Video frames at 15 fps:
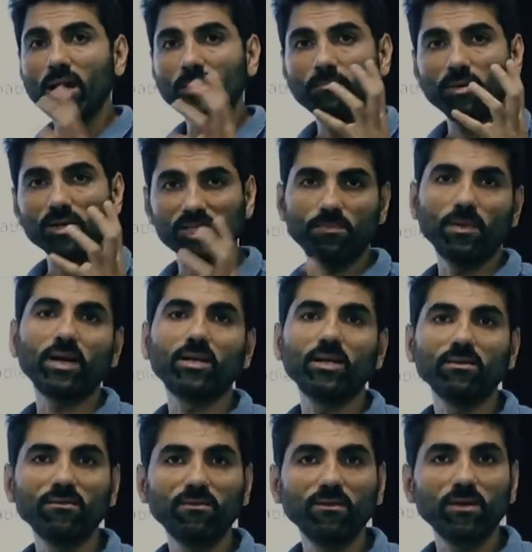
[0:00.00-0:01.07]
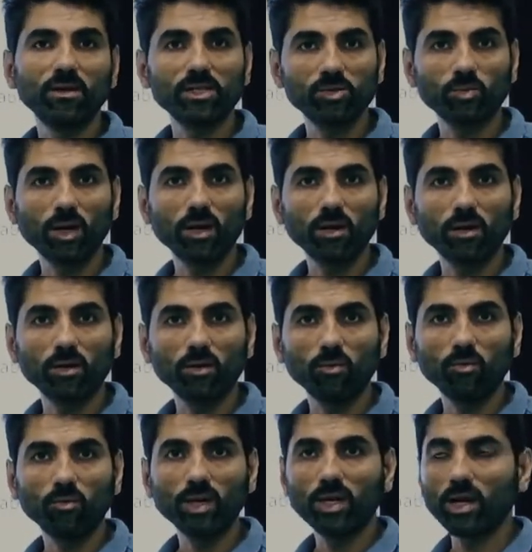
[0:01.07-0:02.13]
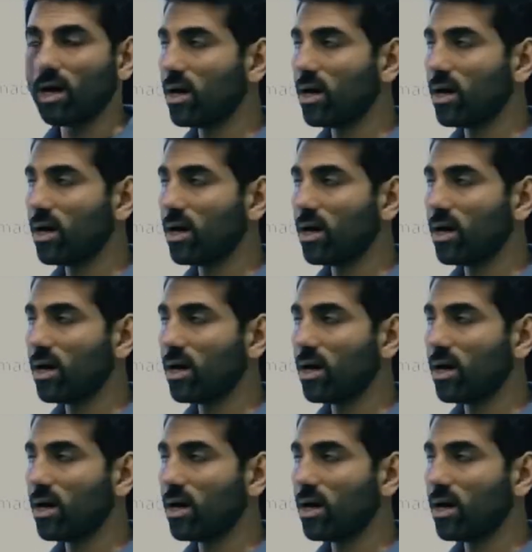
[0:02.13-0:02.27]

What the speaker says: in perspective as well. We